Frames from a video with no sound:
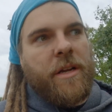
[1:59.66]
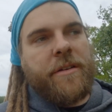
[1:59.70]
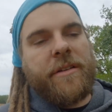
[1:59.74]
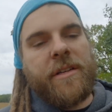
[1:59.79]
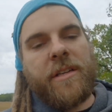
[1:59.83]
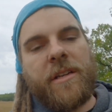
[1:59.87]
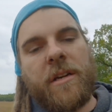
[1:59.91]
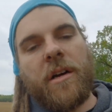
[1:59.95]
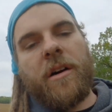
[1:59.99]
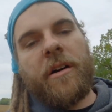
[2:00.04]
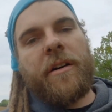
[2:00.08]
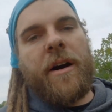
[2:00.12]
clean
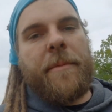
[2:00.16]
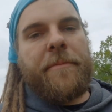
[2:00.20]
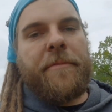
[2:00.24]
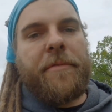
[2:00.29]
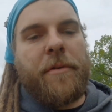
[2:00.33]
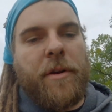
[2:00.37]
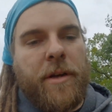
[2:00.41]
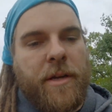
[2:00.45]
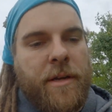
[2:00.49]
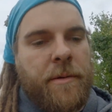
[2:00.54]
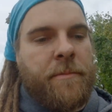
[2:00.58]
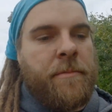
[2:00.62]
it all up
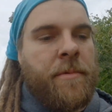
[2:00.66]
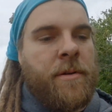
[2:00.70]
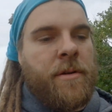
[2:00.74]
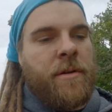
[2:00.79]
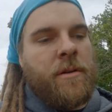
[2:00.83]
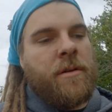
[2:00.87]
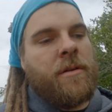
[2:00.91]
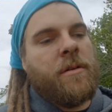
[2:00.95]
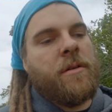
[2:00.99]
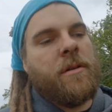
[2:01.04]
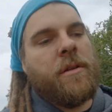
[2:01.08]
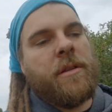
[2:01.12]
for him.
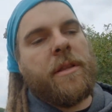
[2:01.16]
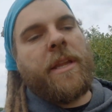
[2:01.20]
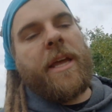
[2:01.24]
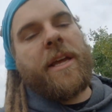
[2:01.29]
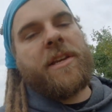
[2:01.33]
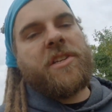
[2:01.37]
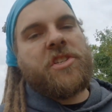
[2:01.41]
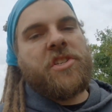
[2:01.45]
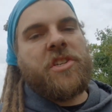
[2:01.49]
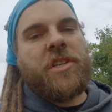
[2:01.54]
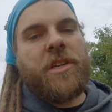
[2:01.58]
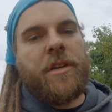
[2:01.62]

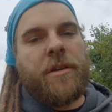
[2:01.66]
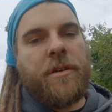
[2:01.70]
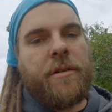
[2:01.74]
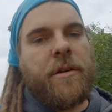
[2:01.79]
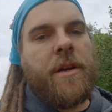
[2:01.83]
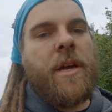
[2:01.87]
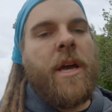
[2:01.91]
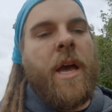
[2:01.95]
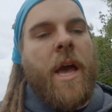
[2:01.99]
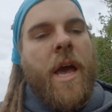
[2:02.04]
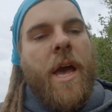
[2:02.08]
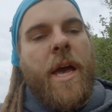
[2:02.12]
Next year,
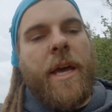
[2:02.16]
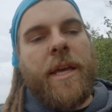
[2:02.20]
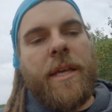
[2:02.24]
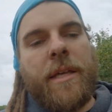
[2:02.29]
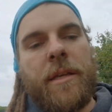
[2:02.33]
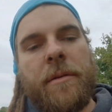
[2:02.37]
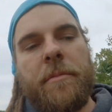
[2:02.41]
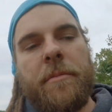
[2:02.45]
he